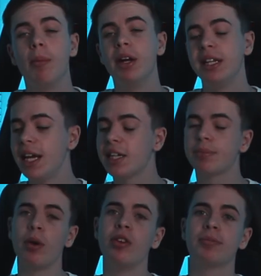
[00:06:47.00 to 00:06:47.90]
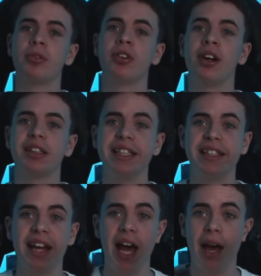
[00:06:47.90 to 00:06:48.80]
and my next bonus product is
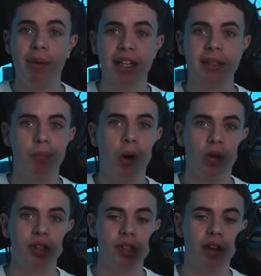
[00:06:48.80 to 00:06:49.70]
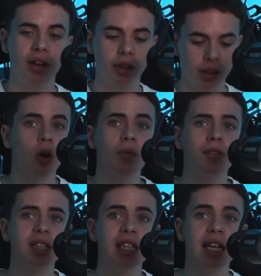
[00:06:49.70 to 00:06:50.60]
the MX Master. So
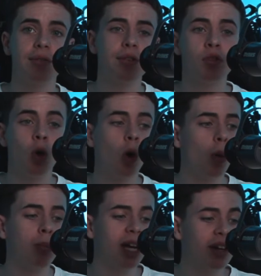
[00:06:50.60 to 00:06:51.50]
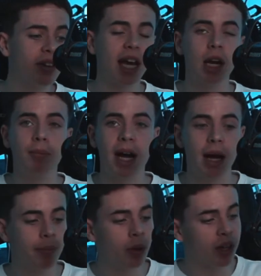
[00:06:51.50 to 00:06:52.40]
obviously if you've got or plan on getting a
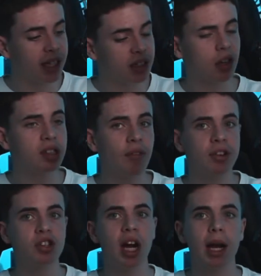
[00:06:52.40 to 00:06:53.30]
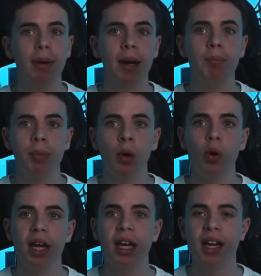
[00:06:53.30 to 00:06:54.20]
MacBook, it does have a trackpad built
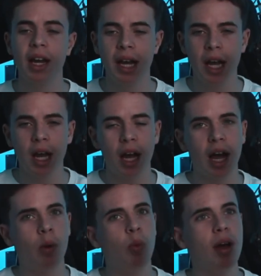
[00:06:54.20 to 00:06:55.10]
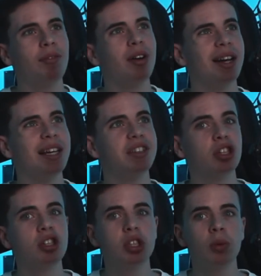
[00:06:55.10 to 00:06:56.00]
in. However, it
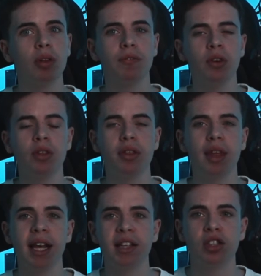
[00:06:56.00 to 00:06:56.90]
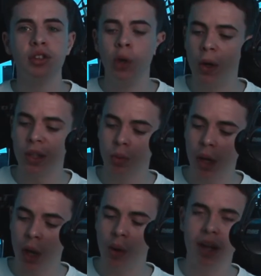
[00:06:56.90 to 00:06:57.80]
does do a few things not as
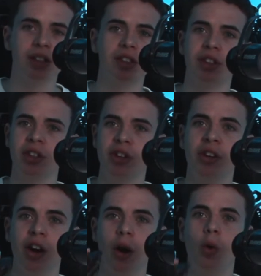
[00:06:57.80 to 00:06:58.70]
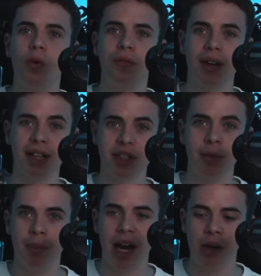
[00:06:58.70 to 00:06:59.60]
well as just a good old-fashioned
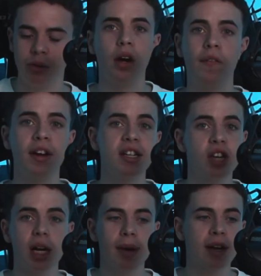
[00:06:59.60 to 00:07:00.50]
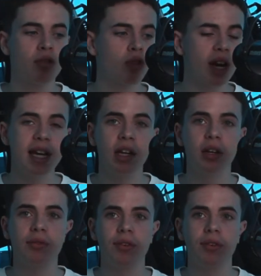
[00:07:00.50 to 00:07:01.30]
mouse. I find a trackpad great looking